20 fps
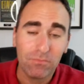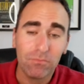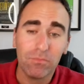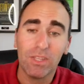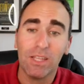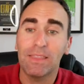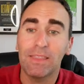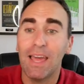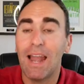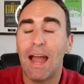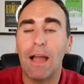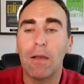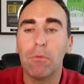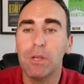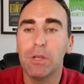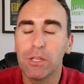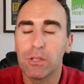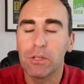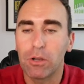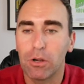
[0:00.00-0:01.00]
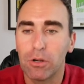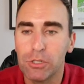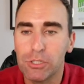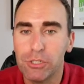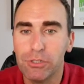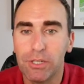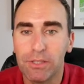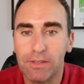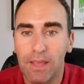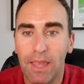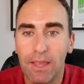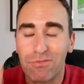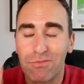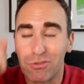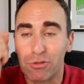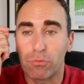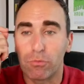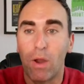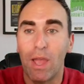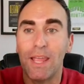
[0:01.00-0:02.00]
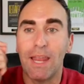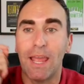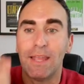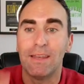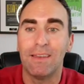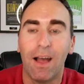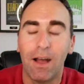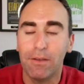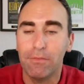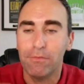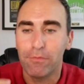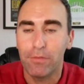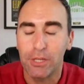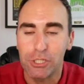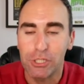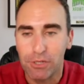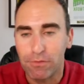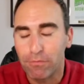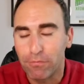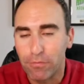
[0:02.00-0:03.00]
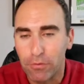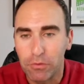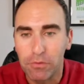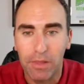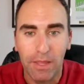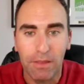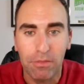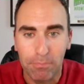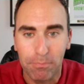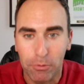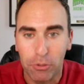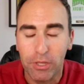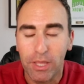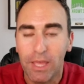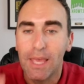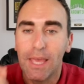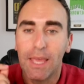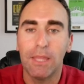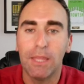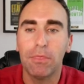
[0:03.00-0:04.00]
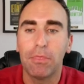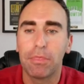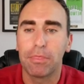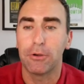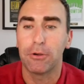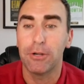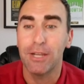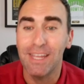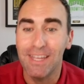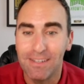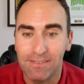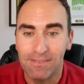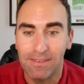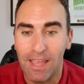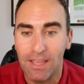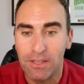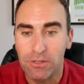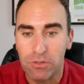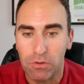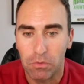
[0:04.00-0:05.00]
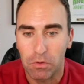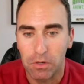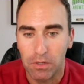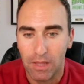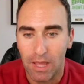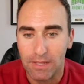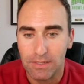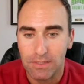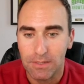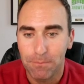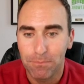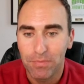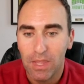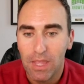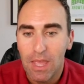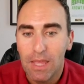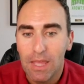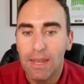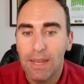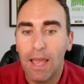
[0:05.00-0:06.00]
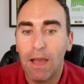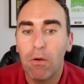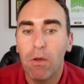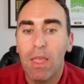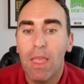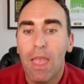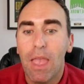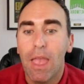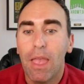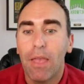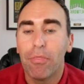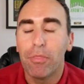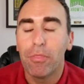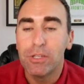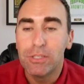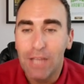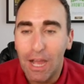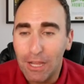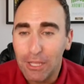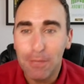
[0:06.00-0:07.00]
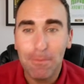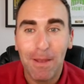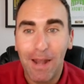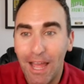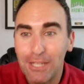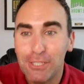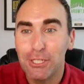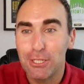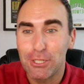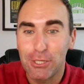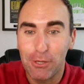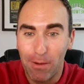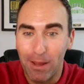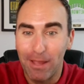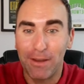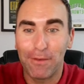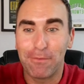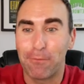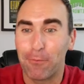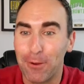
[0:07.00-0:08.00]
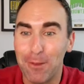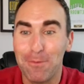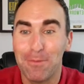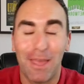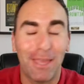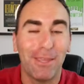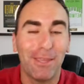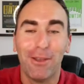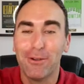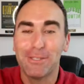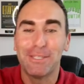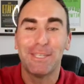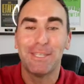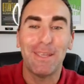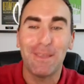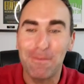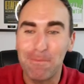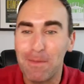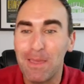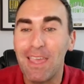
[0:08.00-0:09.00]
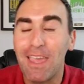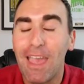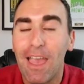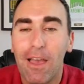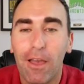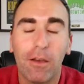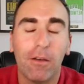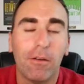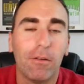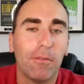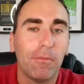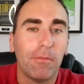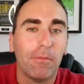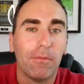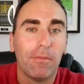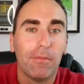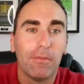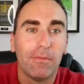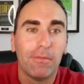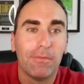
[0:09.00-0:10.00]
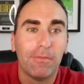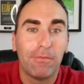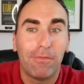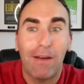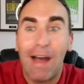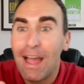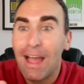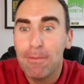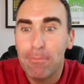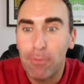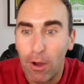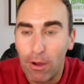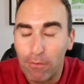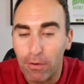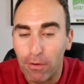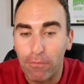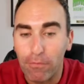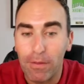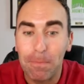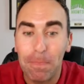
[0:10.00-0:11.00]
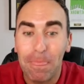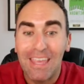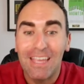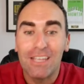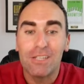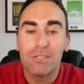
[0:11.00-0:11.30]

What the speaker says: that I would encourage you to take to write a nonfiction full-length book in 30 days or less. Now, the document I just created for you that you're seeing me vibe off of is